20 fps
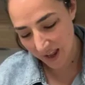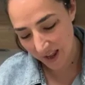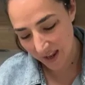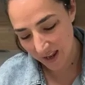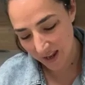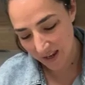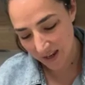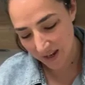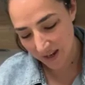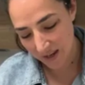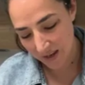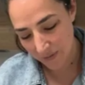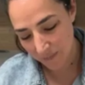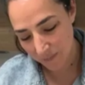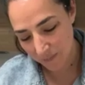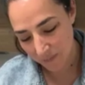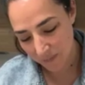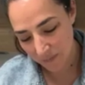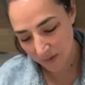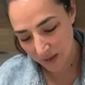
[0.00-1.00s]
the cake
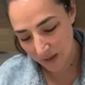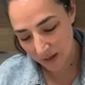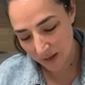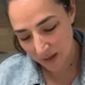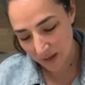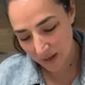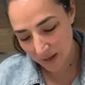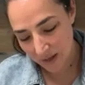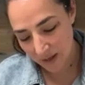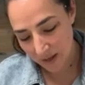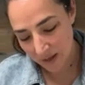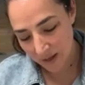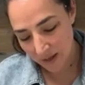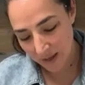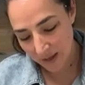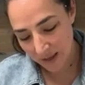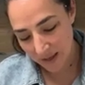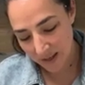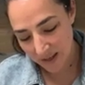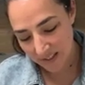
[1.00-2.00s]

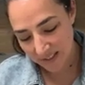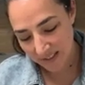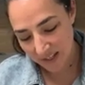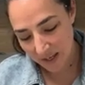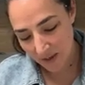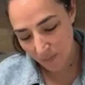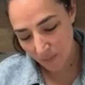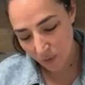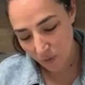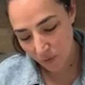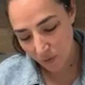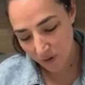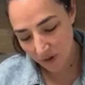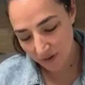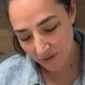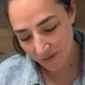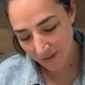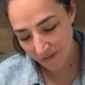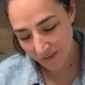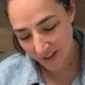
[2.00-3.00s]
is
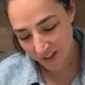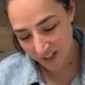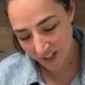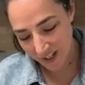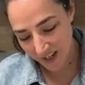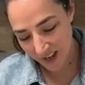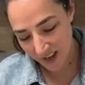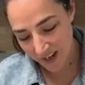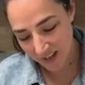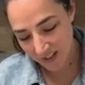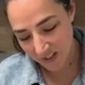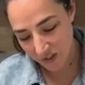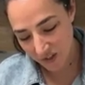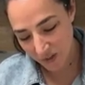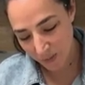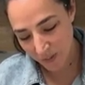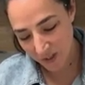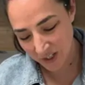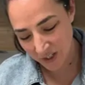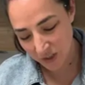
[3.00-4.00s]
important for fashion cakes
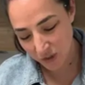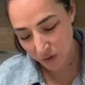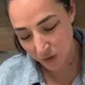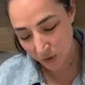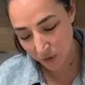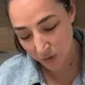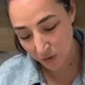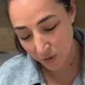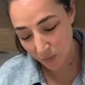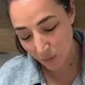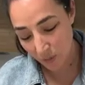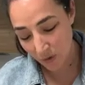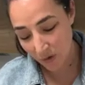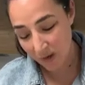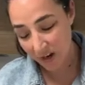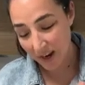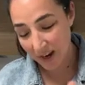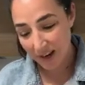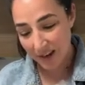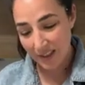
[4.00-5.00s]
because we don't
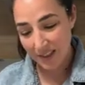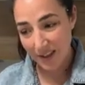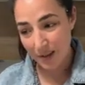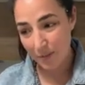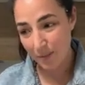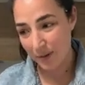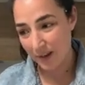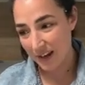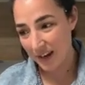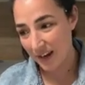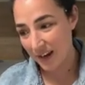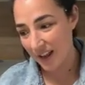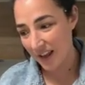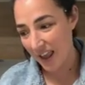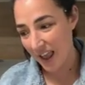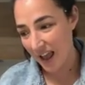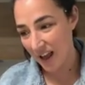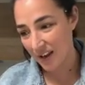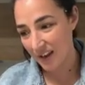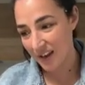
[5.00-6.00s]
want anything
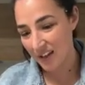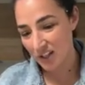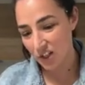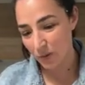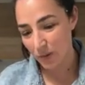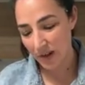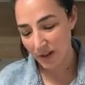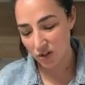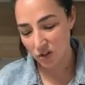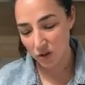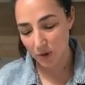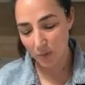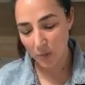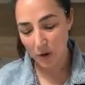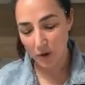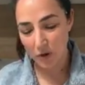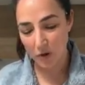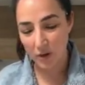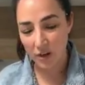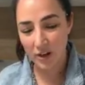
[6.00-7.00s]
bleeding out into our top
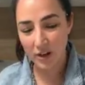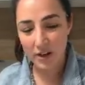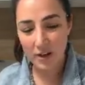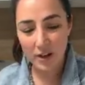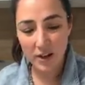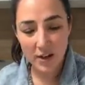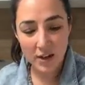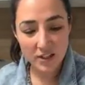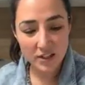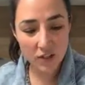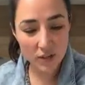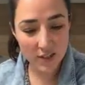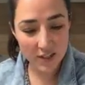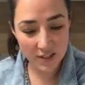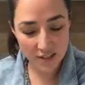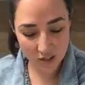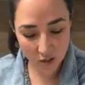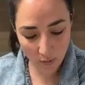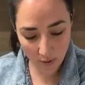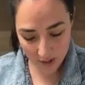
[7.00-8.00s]
coat. So it
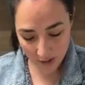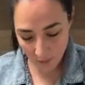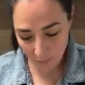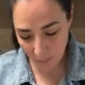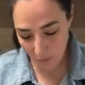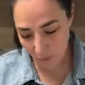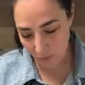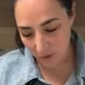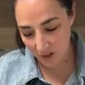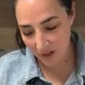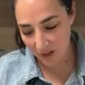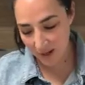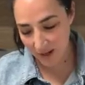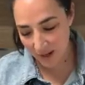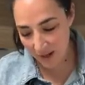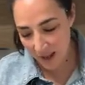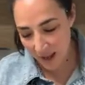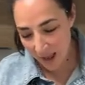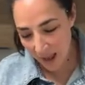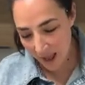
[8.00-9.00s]
is quite
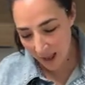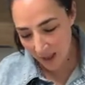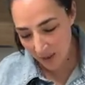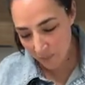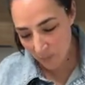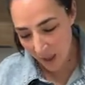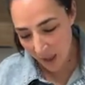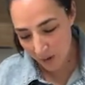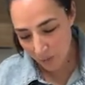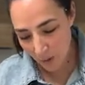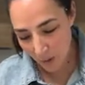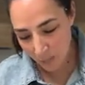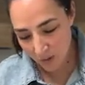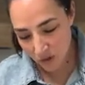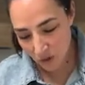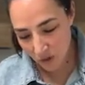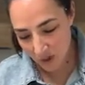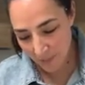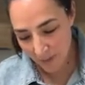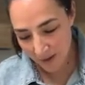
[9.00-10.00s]
important. And when we
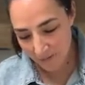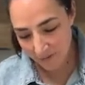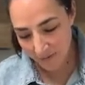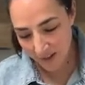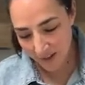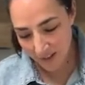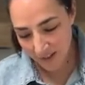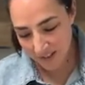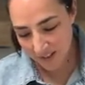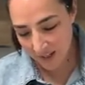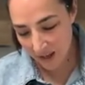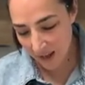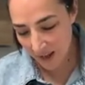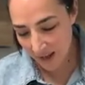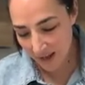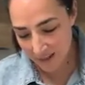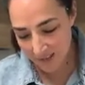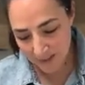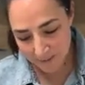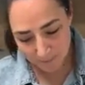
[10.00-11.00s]
talk about fillings,
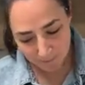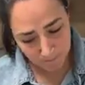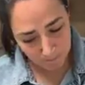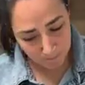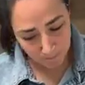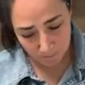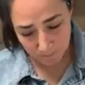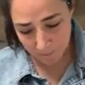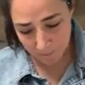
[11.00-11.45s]
guys,